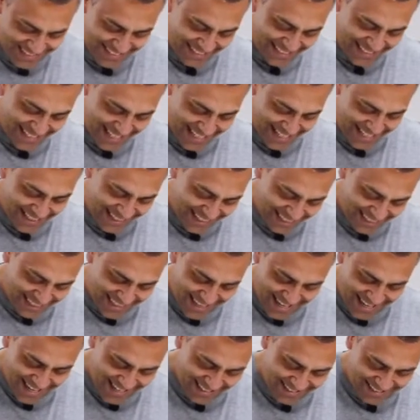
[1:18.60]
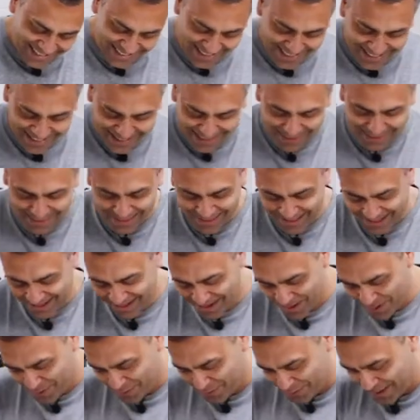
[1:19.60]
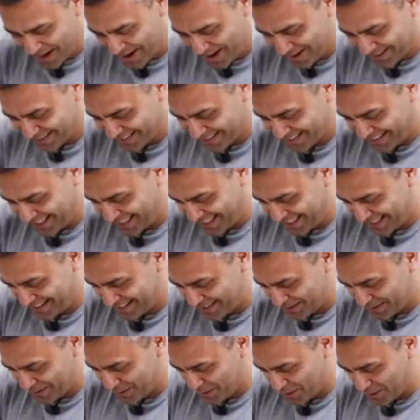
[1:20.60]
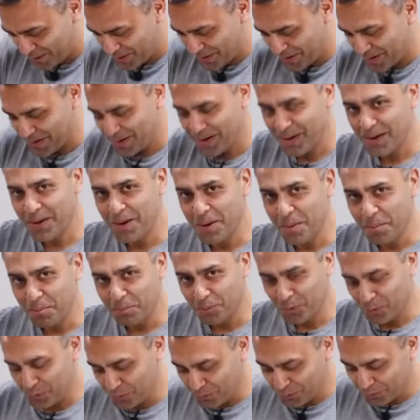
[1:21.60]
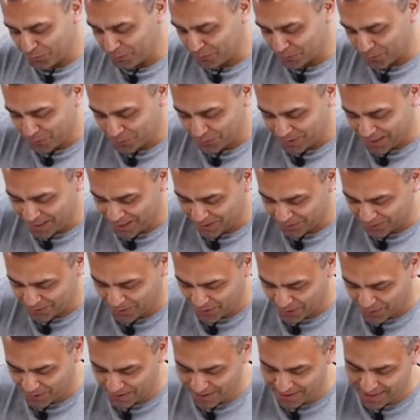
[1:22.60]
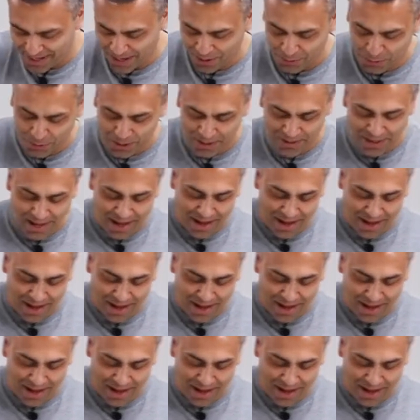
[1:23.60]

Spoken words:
to get their teeth around this beautiful calzone. Now, look at